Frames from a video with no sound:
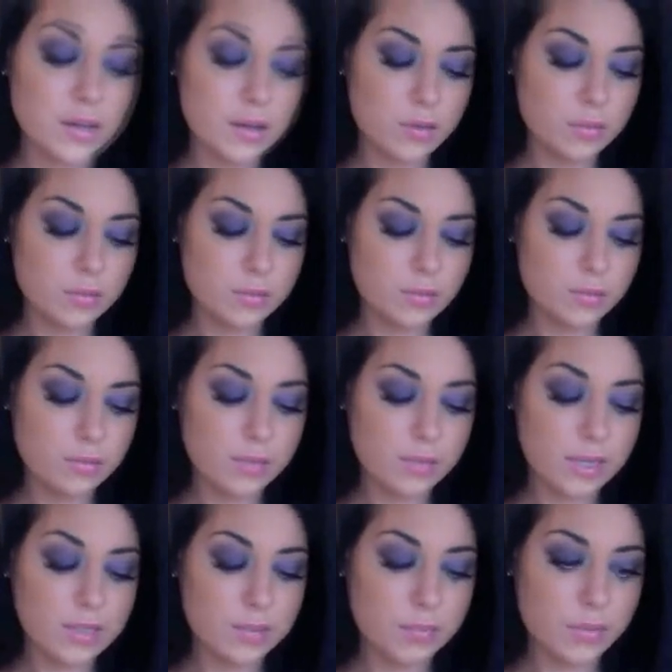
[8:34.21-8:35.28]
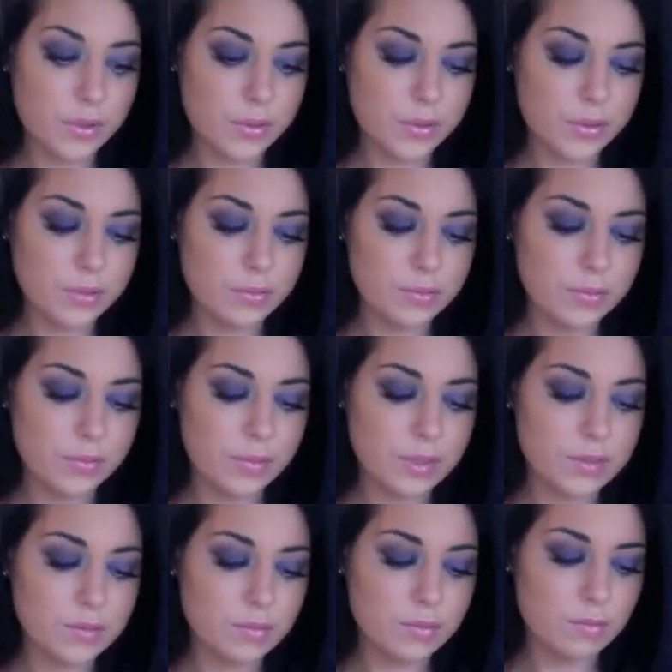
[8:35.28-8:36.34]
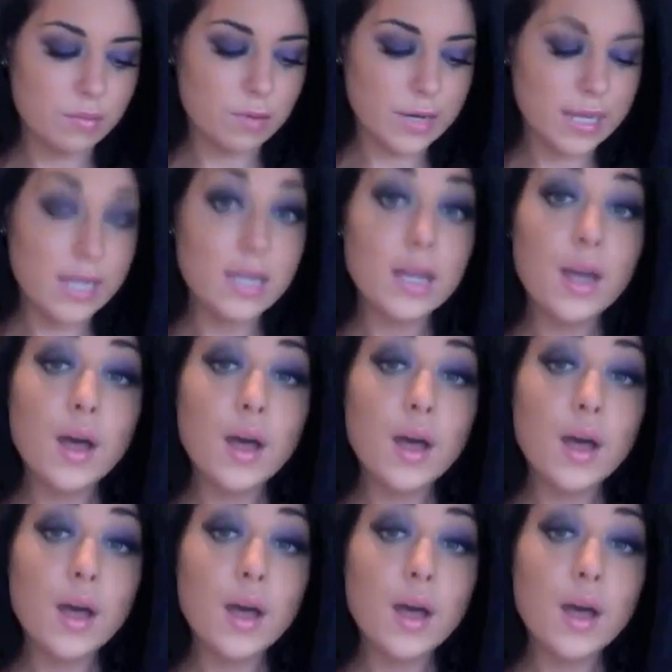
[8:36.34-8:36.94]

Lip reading: Oh, that's broken. That's great.